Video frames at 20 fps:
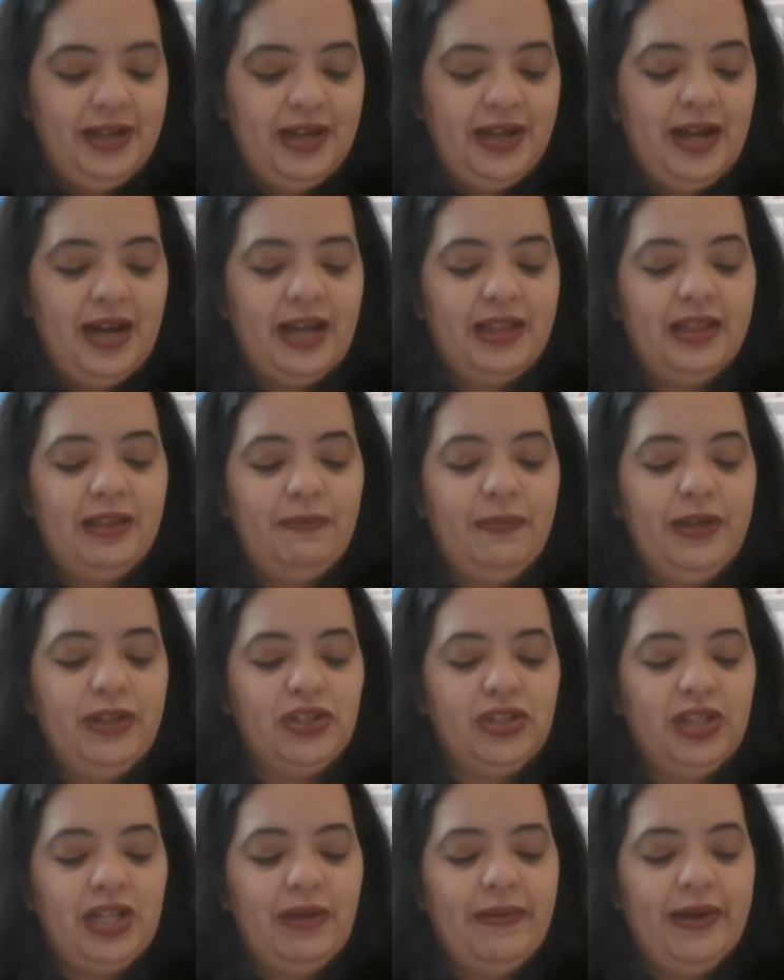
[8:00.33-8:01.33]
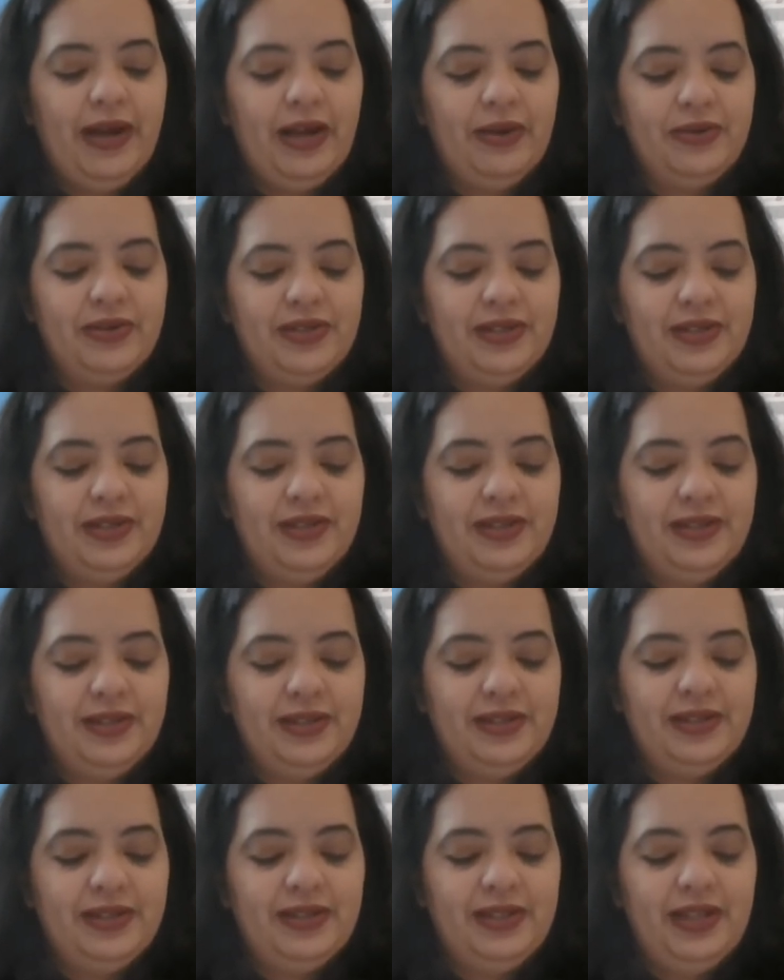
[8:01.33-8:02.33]
At the beach clubhouse.
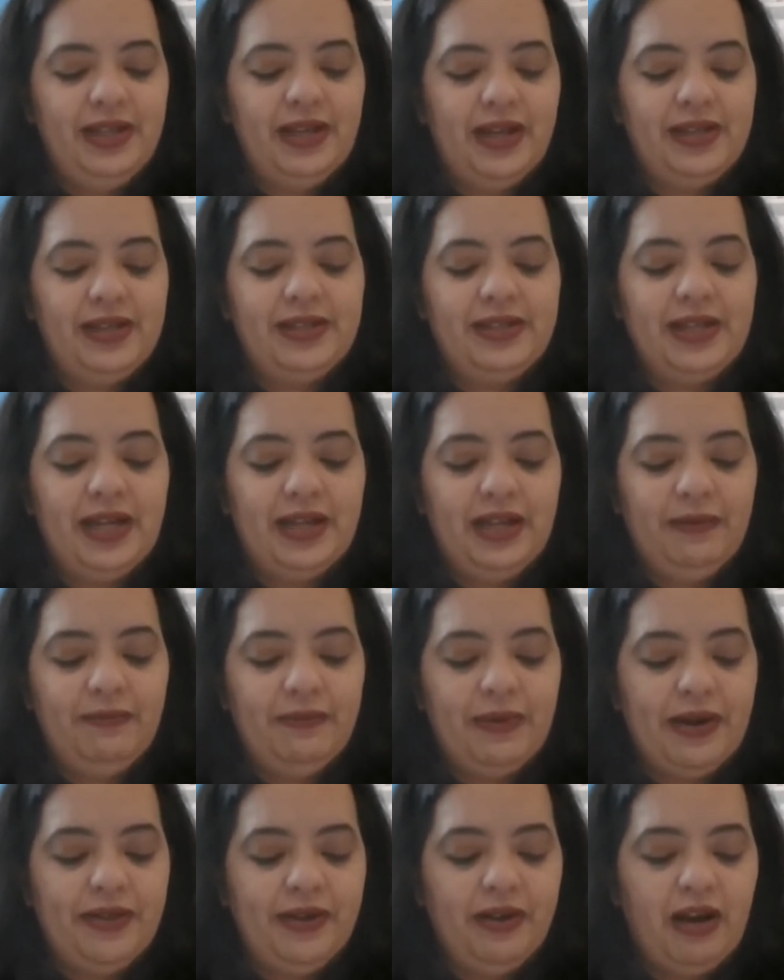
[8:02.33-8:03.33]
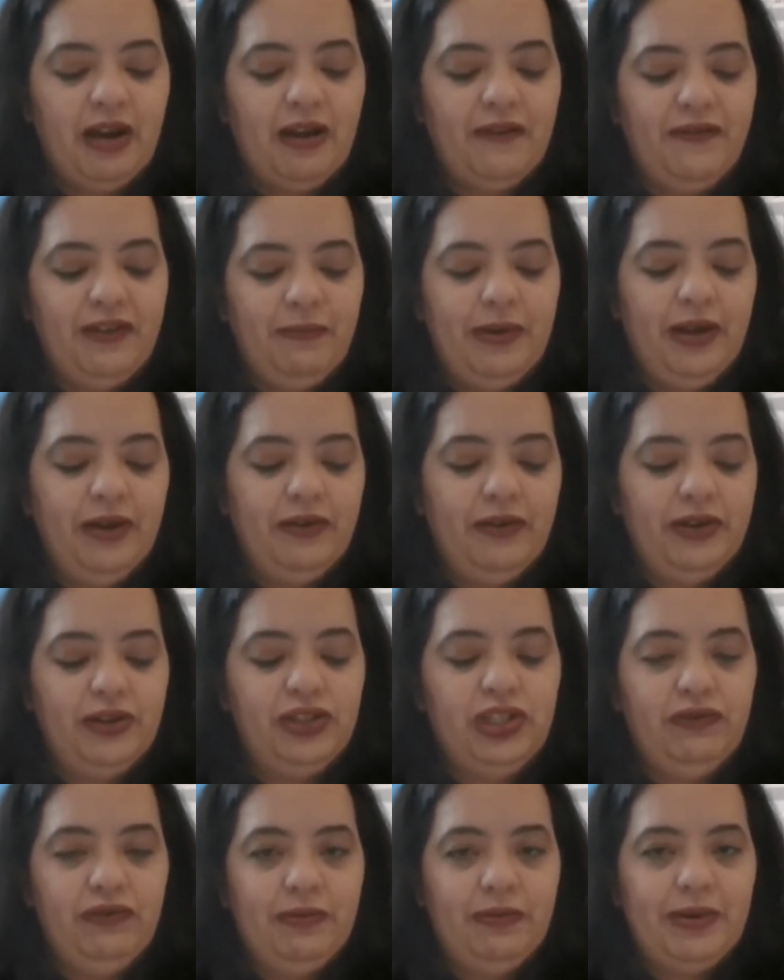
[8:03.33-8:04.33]
Tia is standing by the coffee maker as
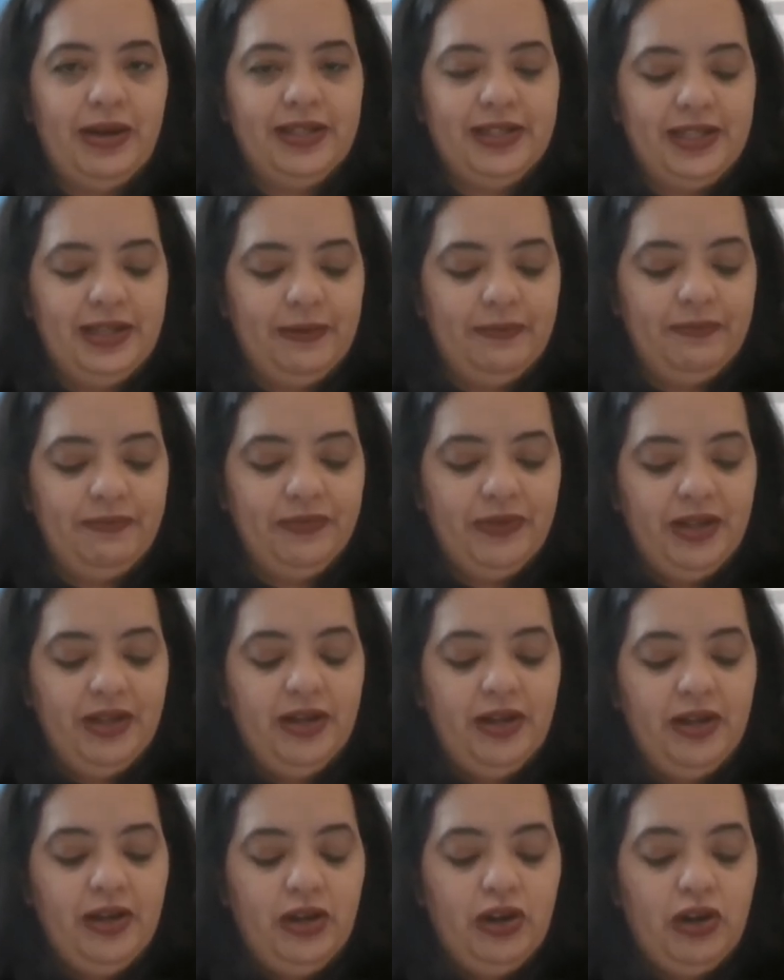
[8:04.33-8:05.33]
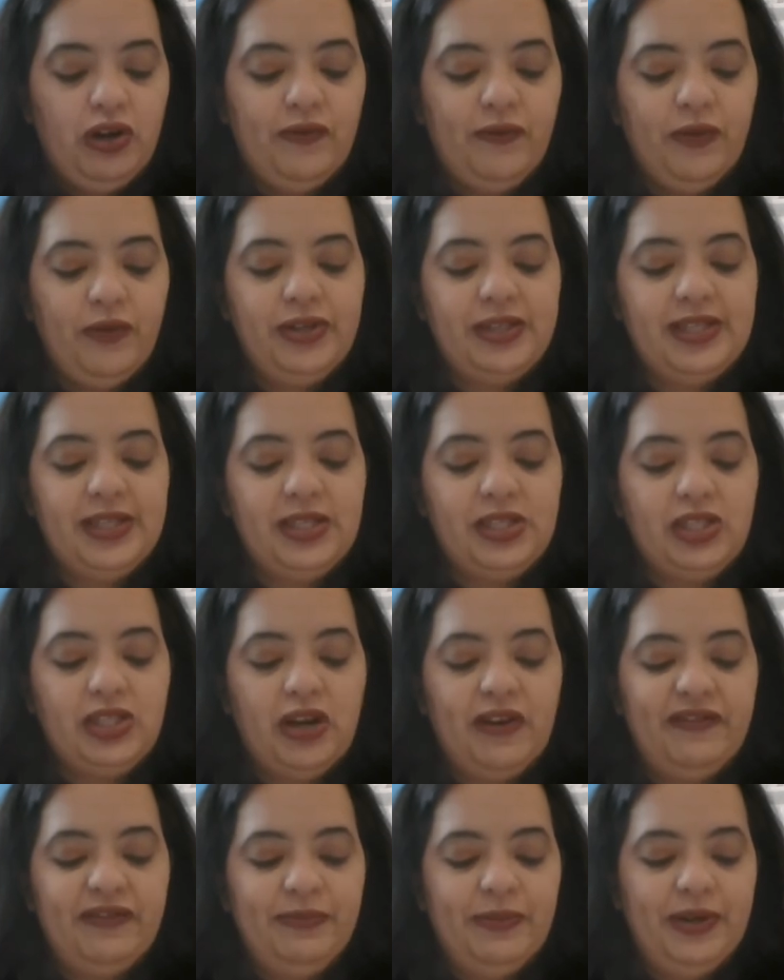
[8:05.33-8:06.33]
she reminds him. Her voice is
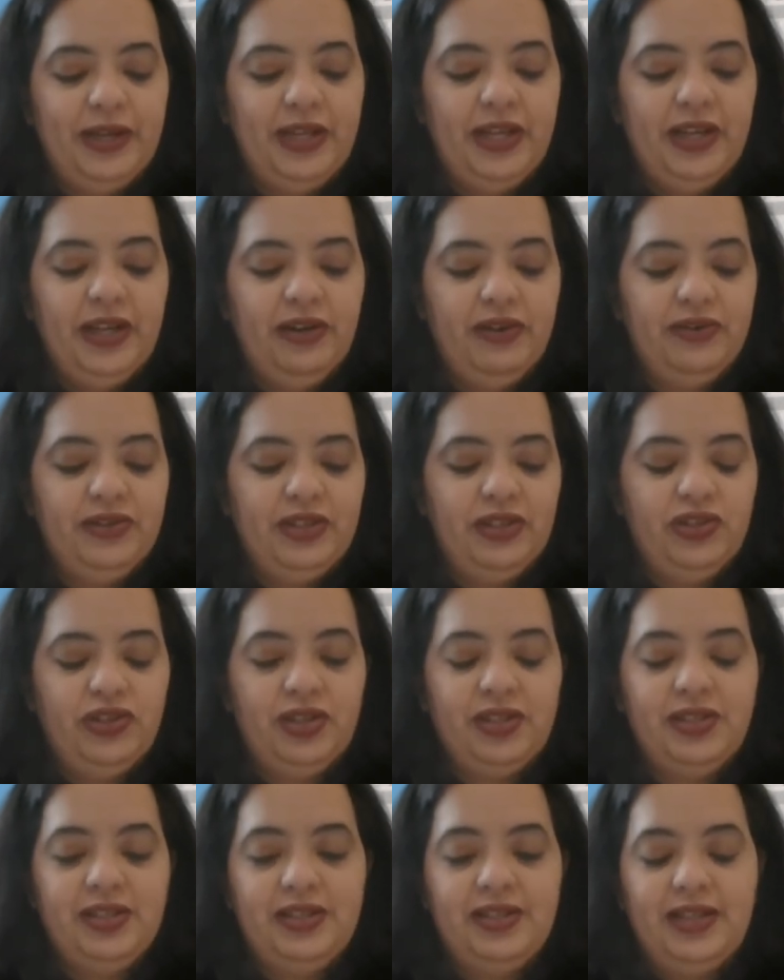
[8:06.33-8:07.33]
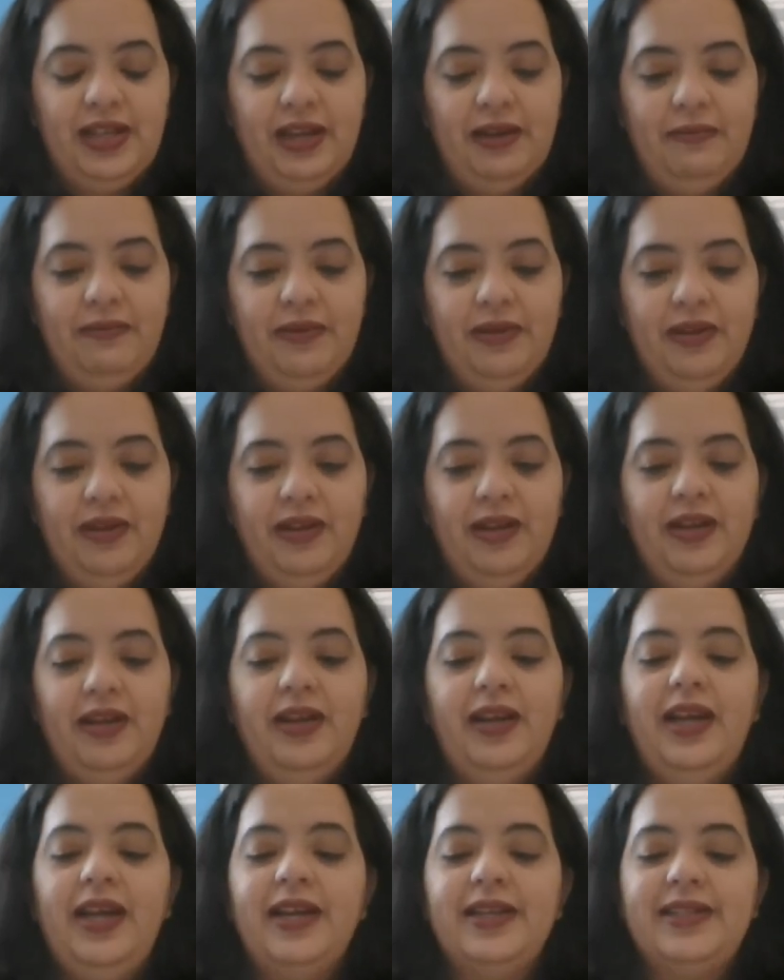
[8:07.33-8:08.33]
soft, but he hears it just the same.
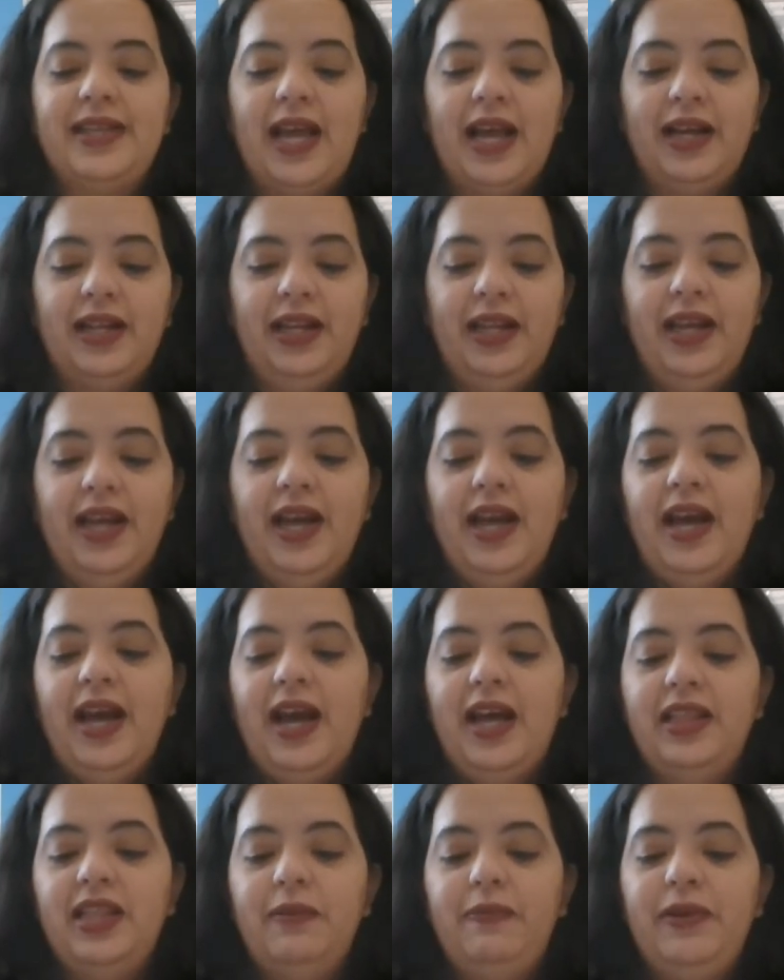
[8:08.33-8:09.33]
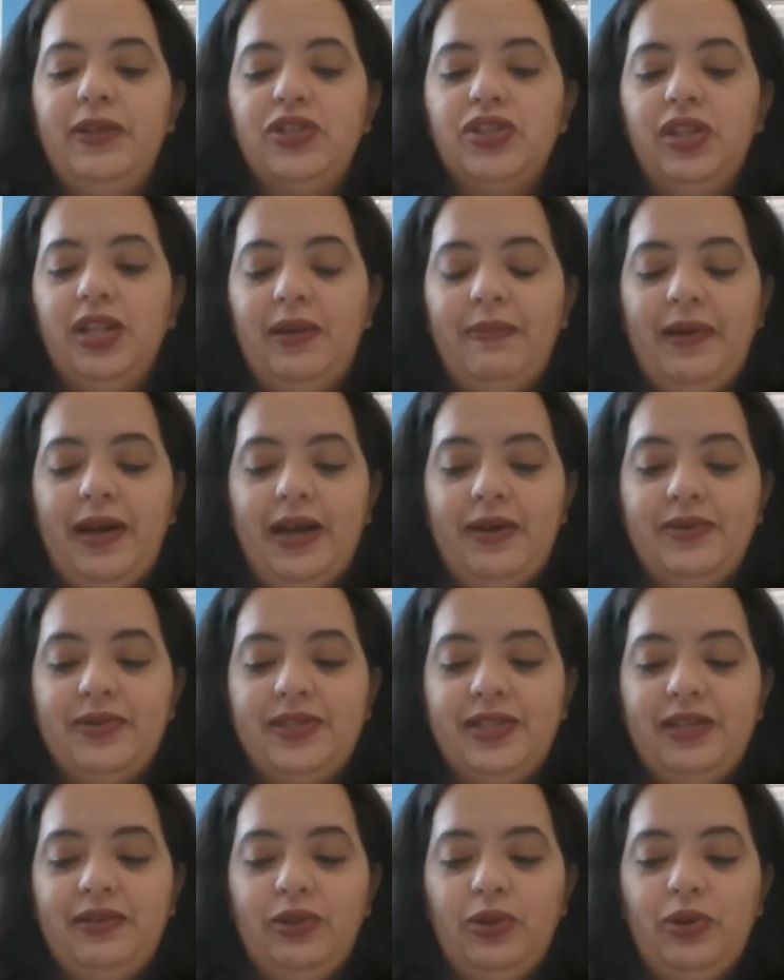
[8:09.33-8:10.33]
Exactly. At the beach
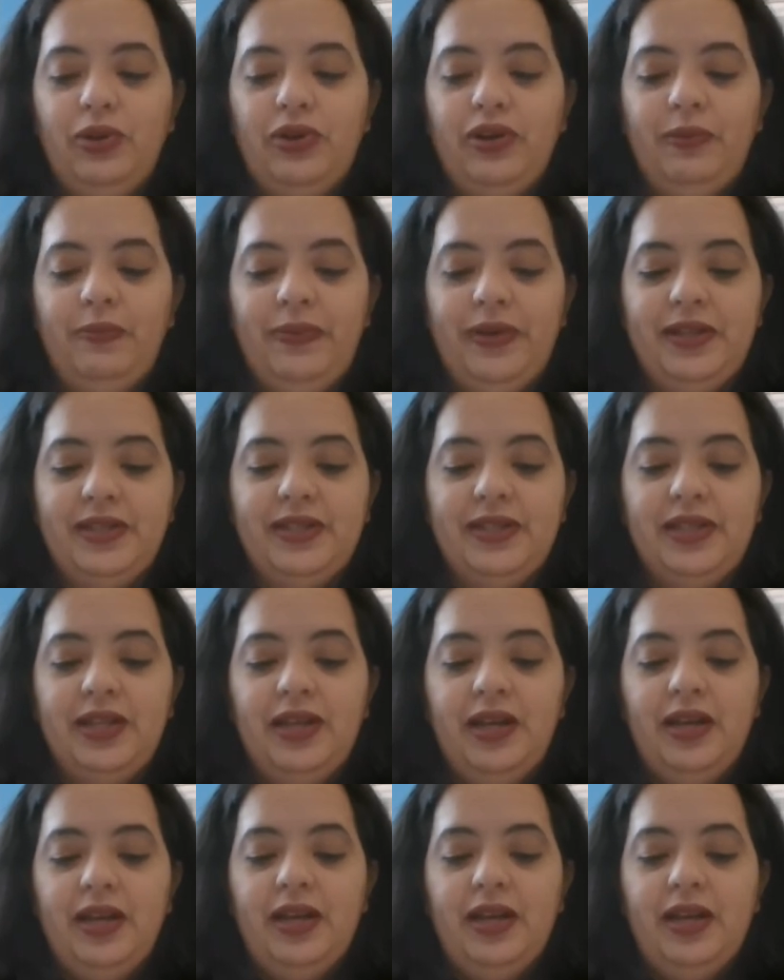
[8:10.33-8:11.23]
clubhouse, Lolo repeats.